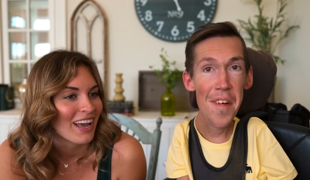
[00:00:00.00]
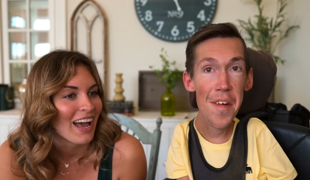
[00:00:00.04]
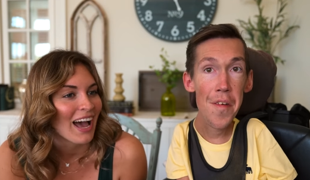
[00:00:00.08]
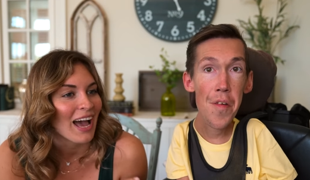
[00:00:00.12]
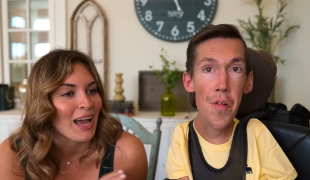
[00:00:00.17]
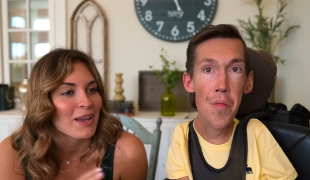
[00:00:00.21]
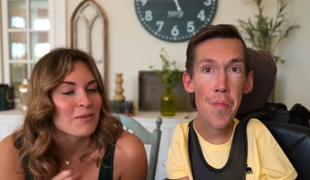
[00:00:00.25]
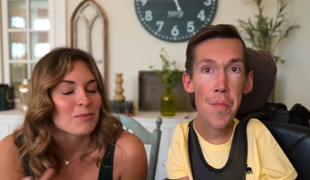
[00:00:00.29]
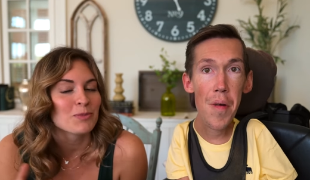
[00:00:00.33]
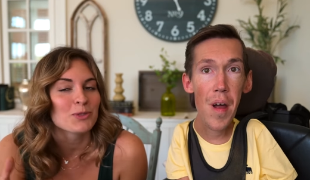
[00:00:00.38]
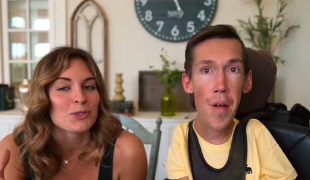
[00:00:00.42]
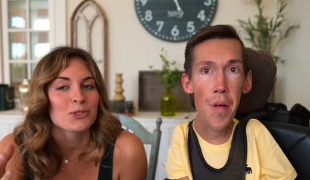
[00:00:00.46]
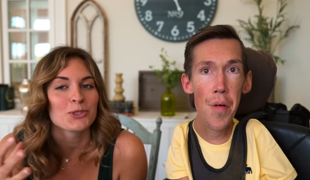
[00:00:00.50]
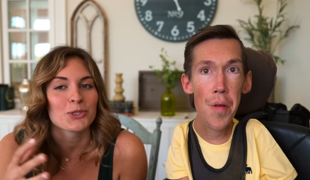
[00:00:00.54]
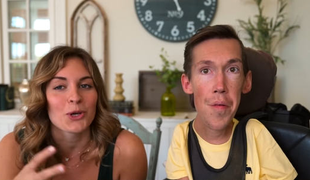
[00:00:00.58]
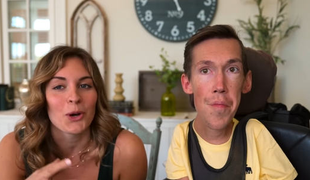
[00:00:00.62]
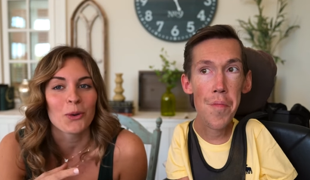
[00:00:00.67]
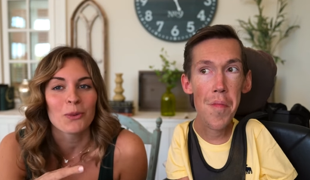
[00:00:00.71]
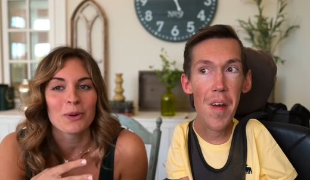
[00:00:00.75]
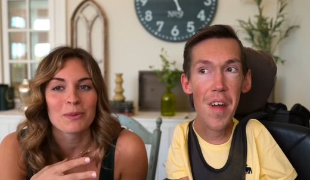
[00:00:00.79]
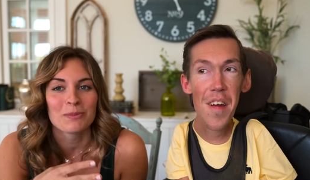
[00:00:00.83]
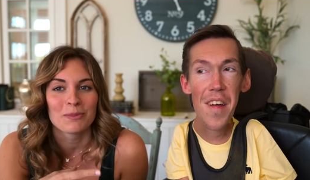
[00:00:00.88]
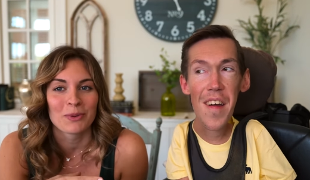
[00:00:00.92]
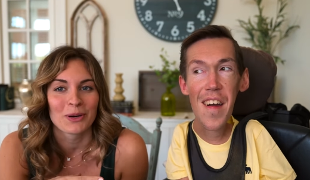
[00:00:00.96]
Speaker 1: I'm so
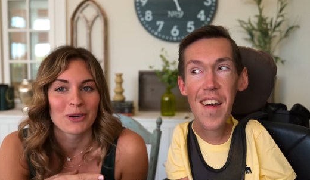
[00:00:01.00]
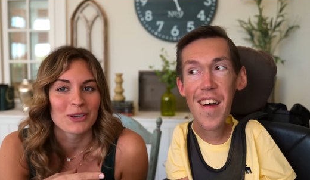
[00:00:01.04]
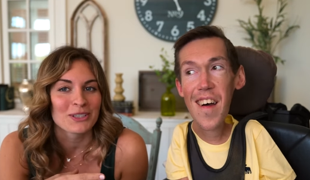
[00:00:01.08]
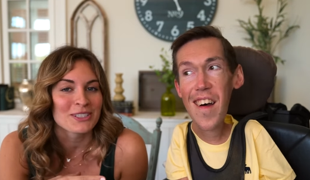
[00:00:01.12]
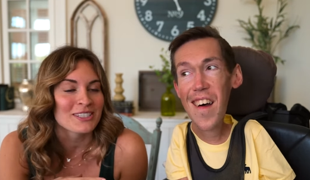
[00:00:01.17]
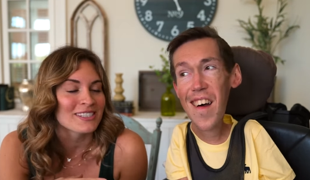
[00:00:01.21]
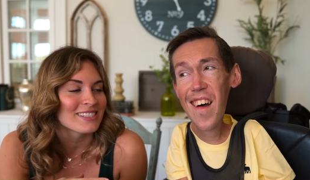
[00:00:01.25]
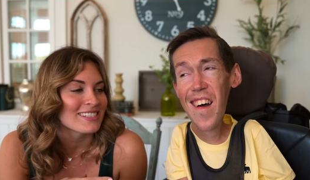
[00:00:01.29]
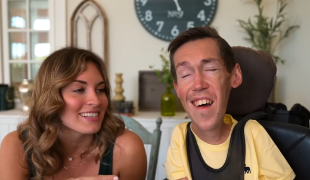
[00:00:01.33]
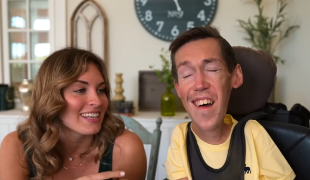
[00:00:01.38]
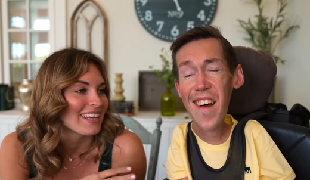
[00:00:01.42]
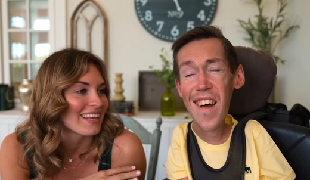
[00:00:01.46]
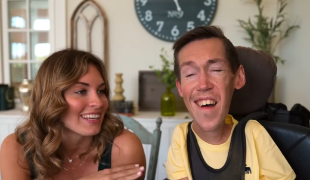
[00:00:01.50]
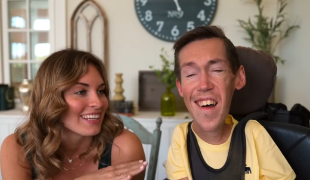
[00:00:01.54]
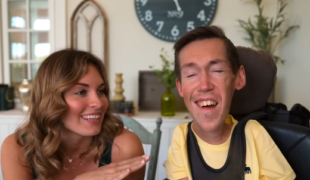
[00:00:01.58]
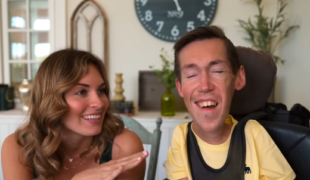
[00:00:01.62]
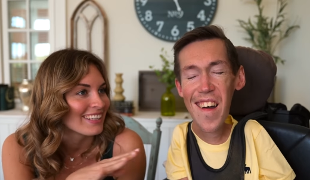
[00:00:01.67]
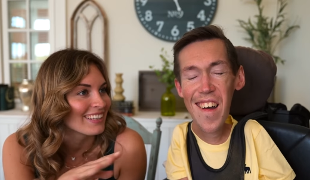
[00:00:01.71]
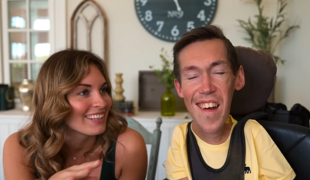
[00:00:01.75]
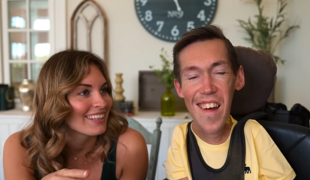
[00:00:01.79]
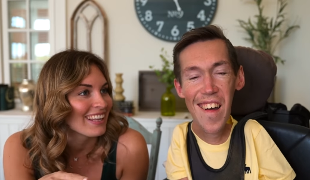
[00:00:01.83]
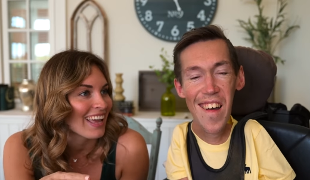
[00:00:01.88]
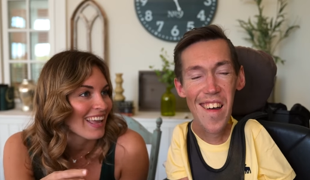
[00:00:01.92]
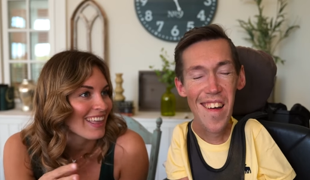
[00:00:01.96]
me. immersed
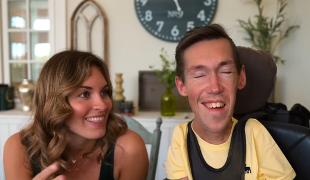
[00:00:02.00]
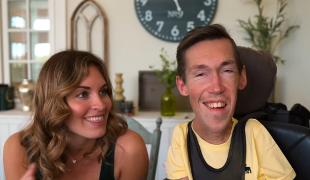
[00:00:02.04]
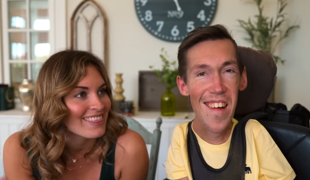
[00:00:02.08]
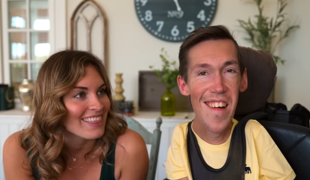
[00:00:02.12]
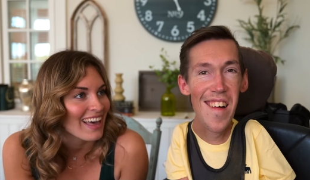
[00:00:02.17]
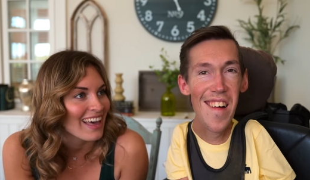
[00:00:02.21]
in like